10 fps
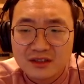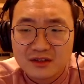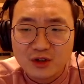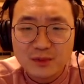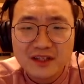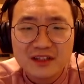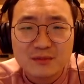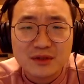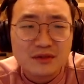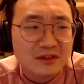Go play
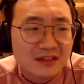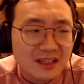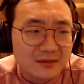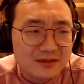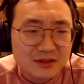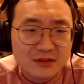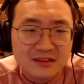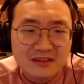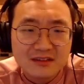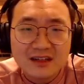computer games, or go to
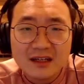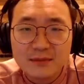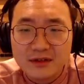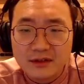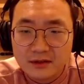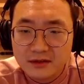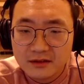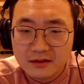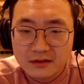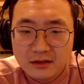the library,
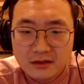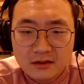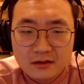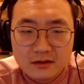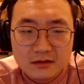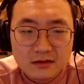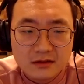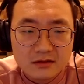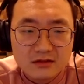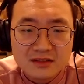or, you know,
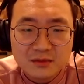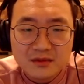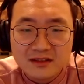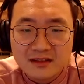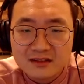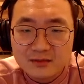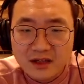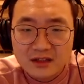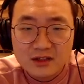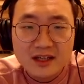do something else,
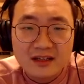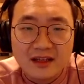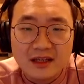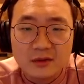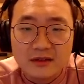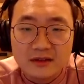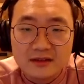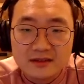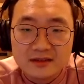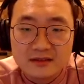man. You can't hang with
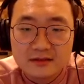us.